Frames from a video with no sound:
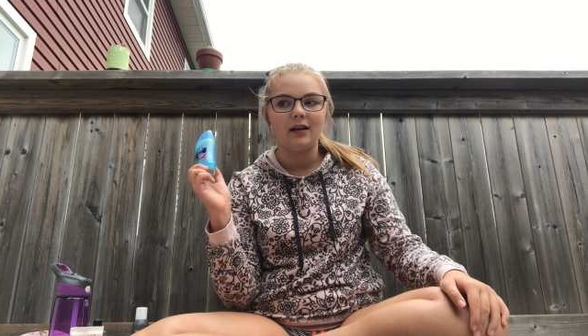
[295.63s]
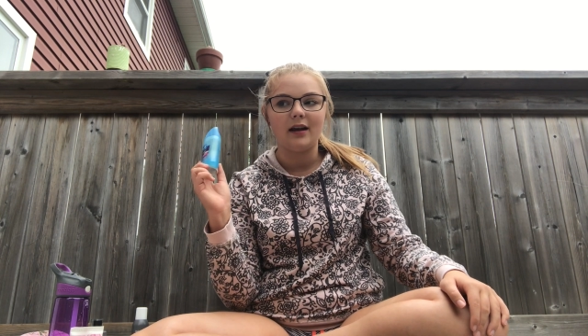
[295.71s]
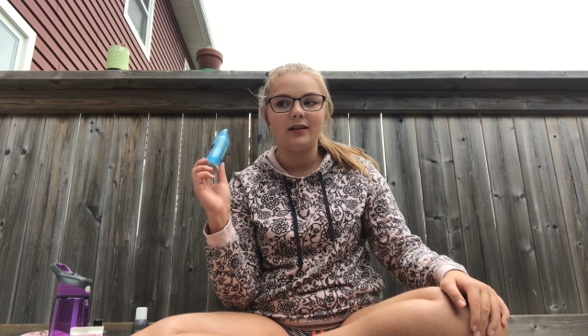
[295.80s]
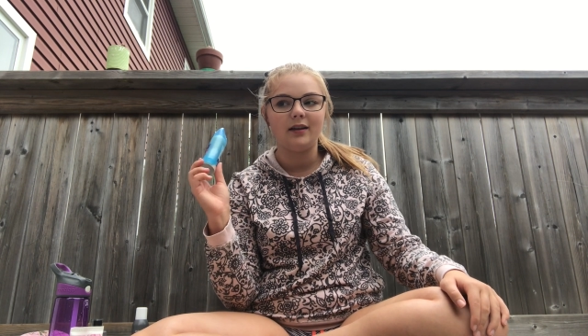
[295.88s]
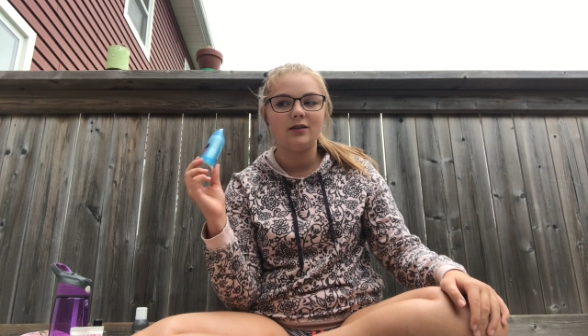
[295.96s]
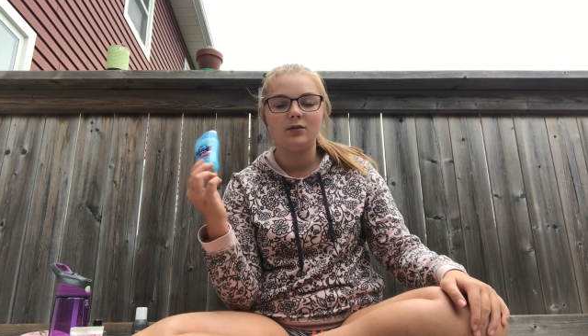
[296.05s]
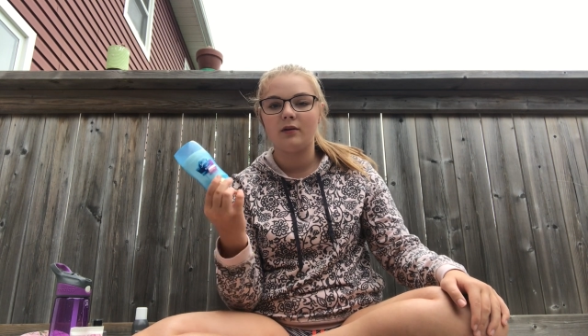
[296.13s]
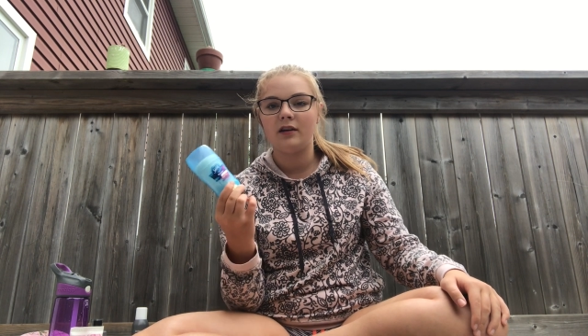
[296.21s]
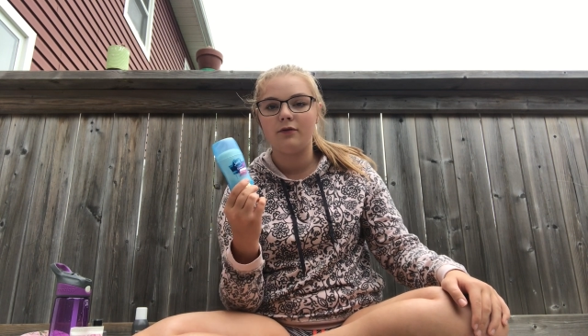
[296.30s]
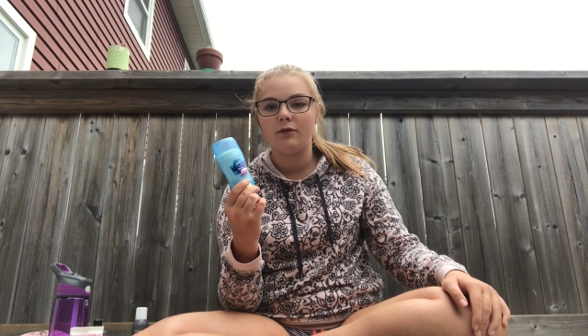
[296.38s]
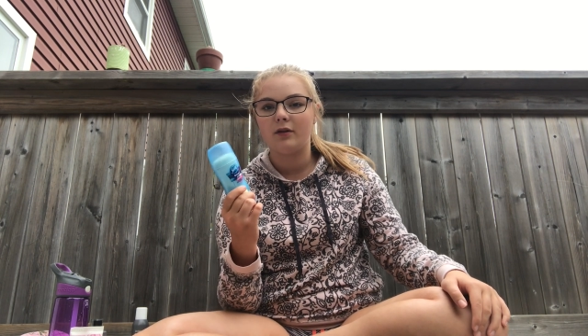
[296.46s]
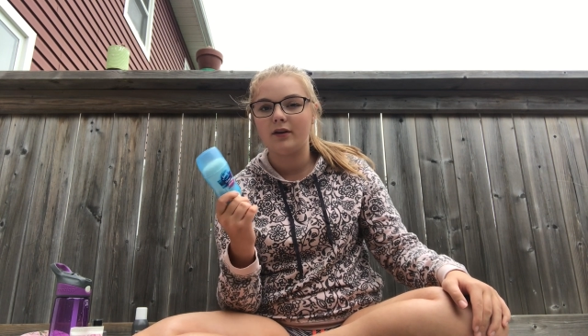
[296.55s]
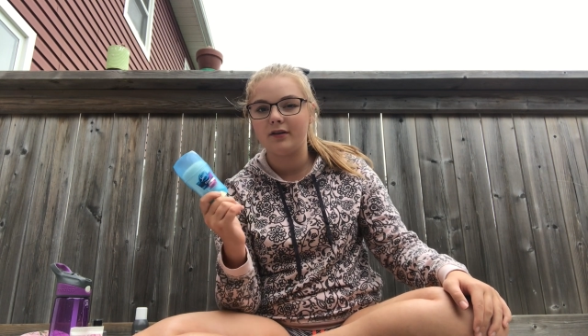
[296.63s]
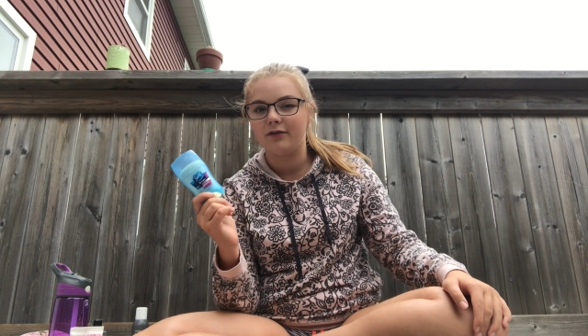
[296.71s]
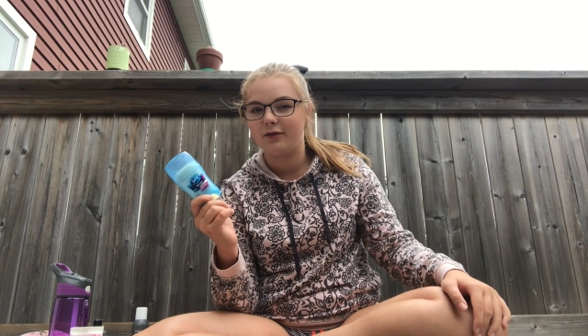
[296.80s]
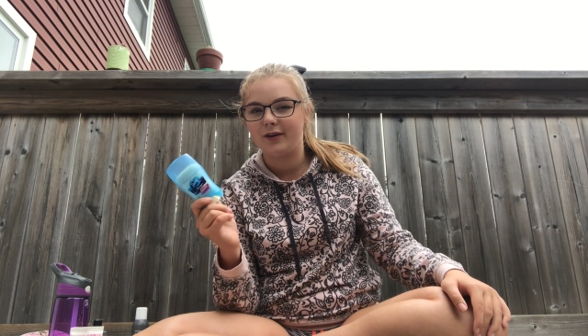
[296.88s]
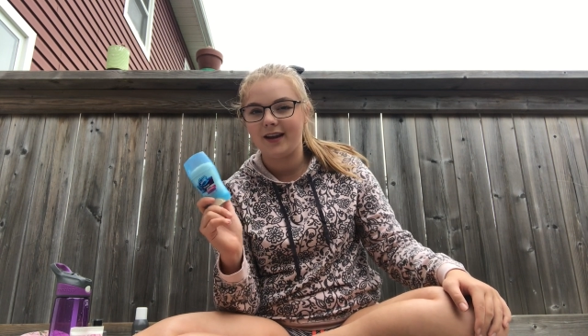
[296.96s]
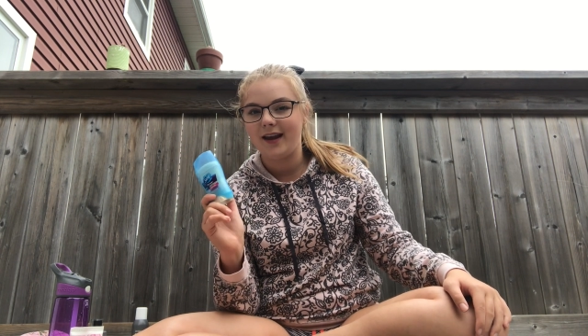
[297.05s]
I think 24 or
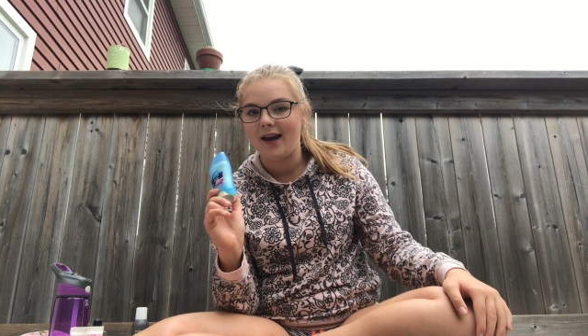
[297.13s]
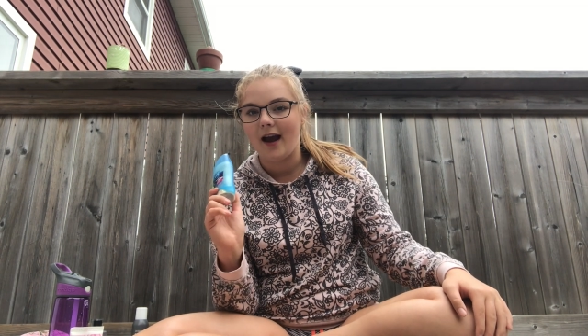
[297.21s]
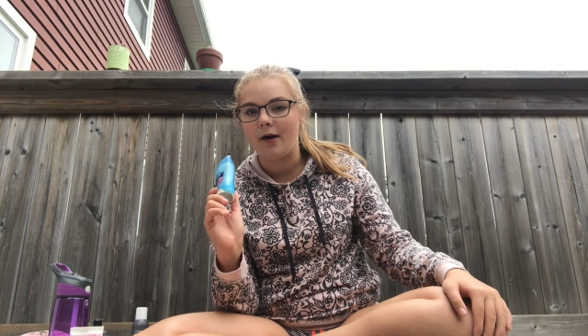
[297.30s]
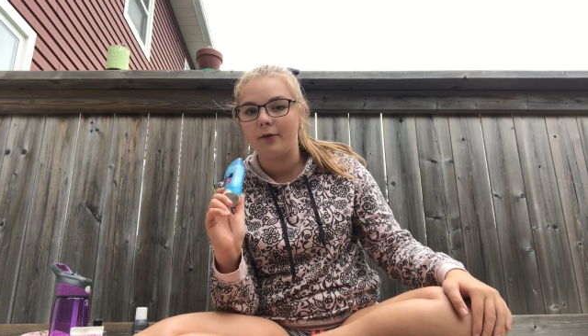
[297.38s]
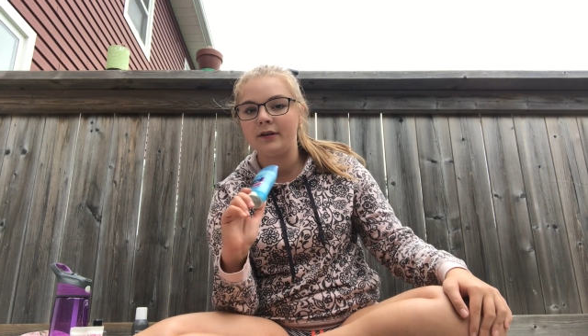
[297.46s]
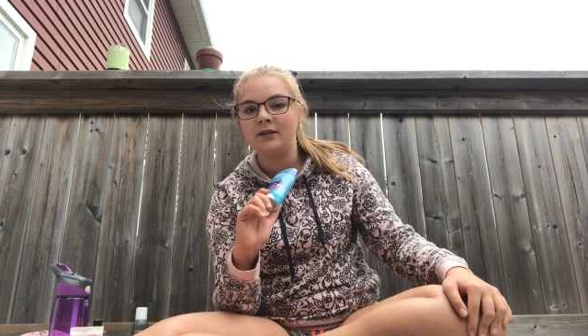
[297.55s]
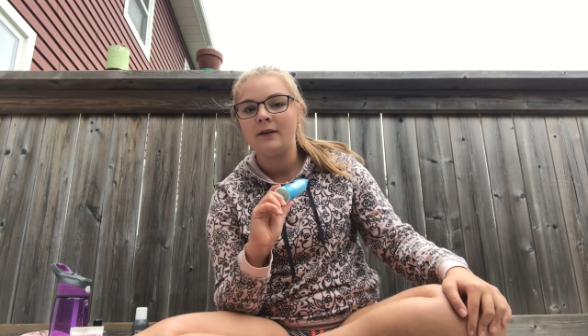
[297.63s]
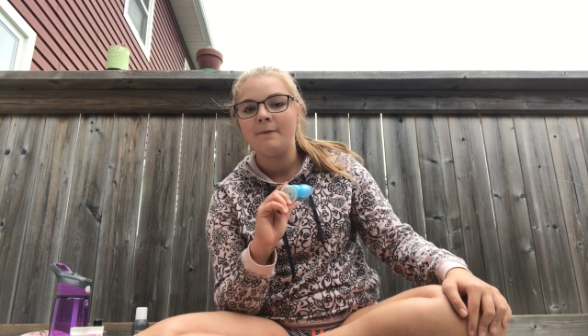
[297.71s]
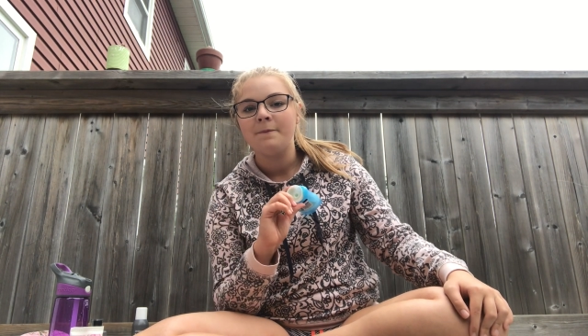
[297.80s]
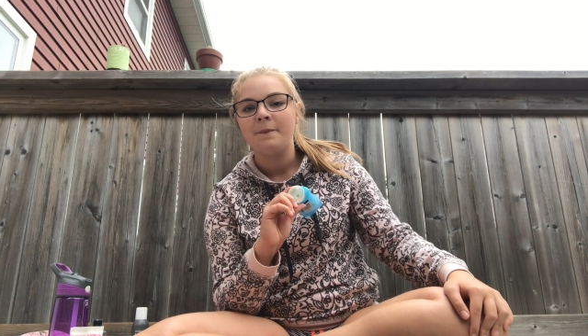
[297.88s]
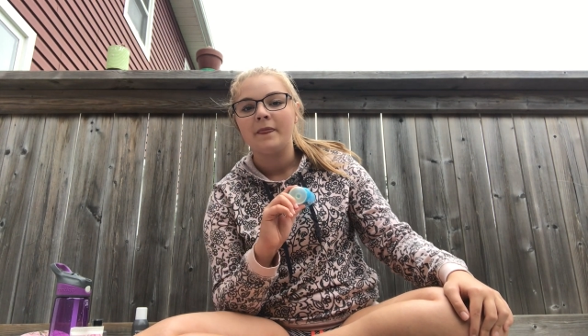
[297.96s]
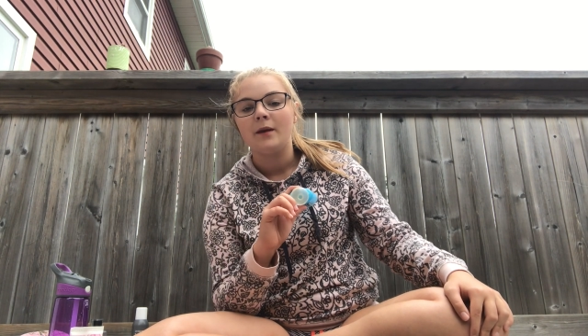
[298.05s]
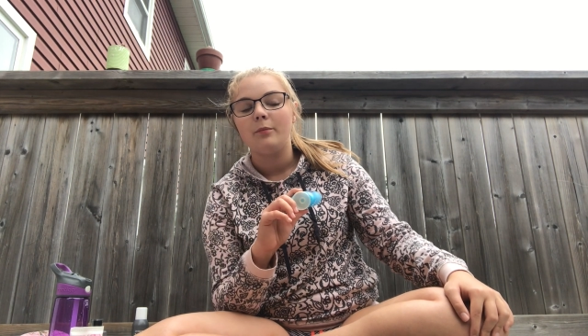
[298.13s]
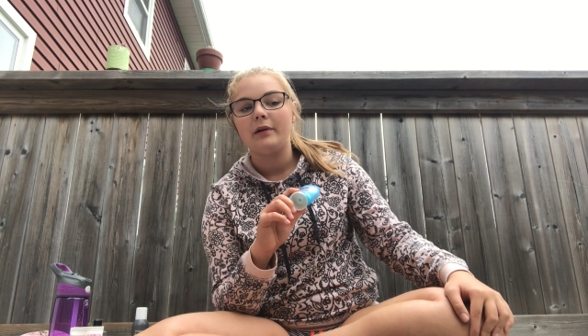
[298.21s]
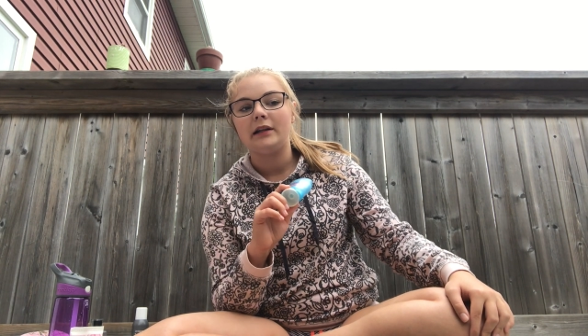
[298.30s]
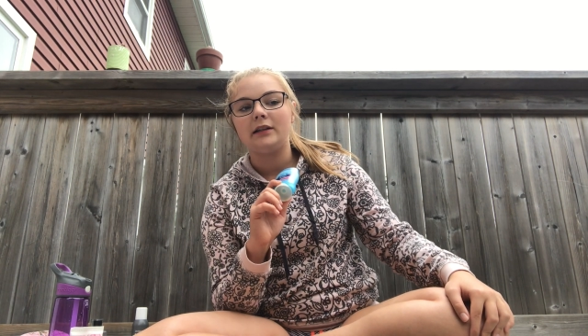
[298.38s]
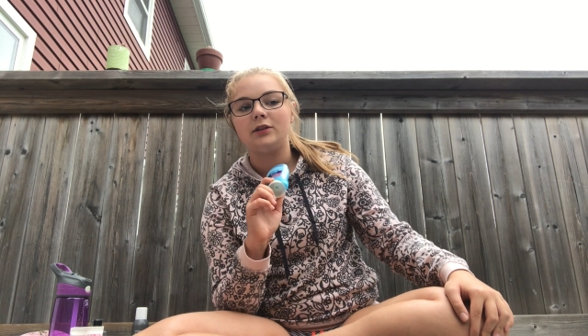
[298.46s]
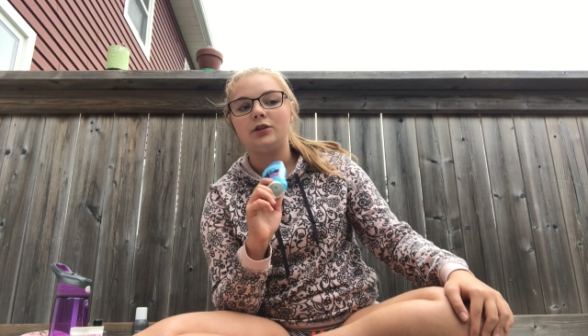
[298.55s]
48 hours,
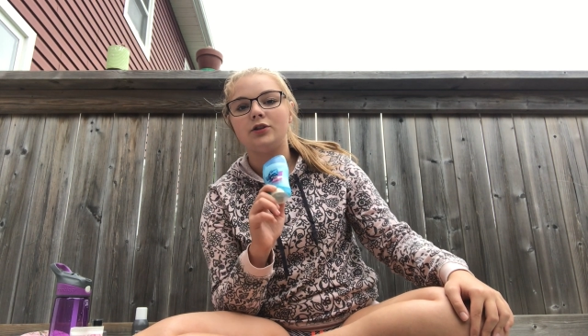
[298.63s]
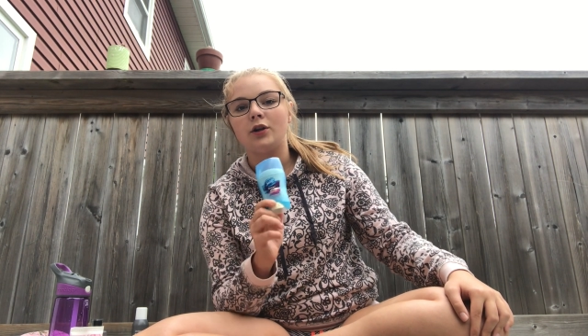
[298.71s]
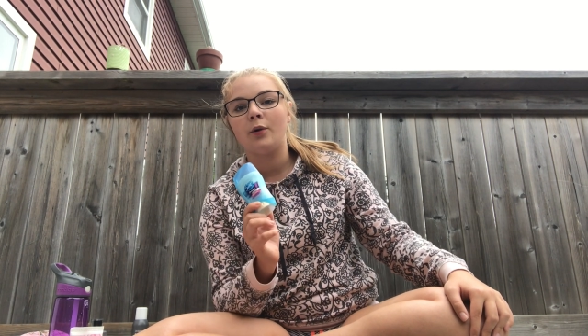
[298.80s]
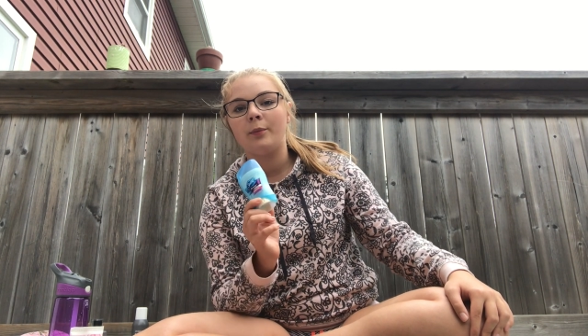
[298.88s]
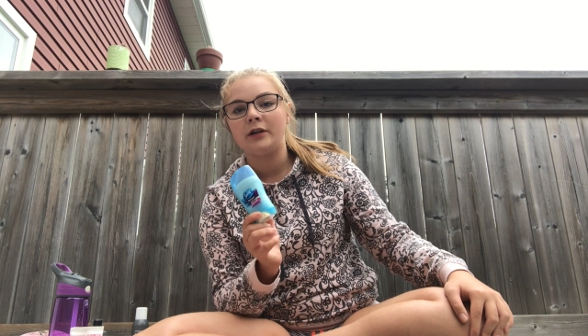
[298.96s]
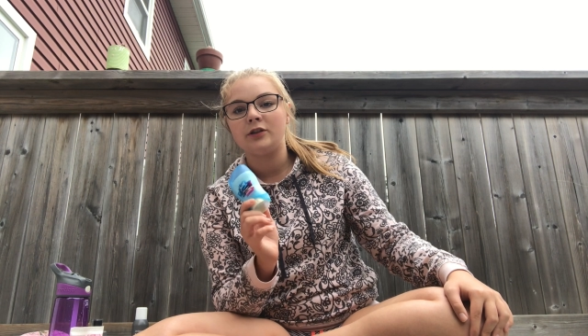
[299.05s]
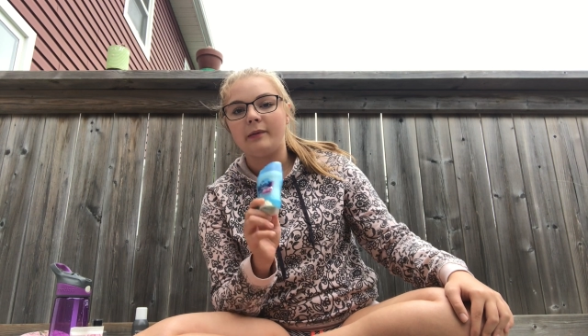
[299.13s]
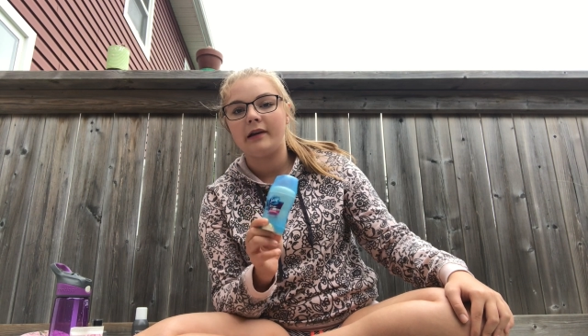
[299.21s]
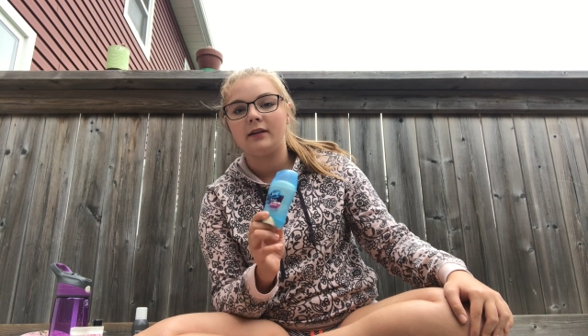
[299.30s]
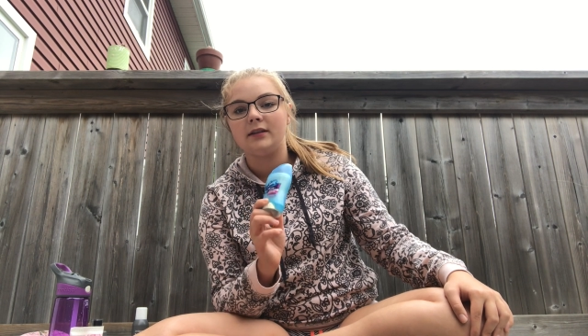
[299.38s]
but it's so much better.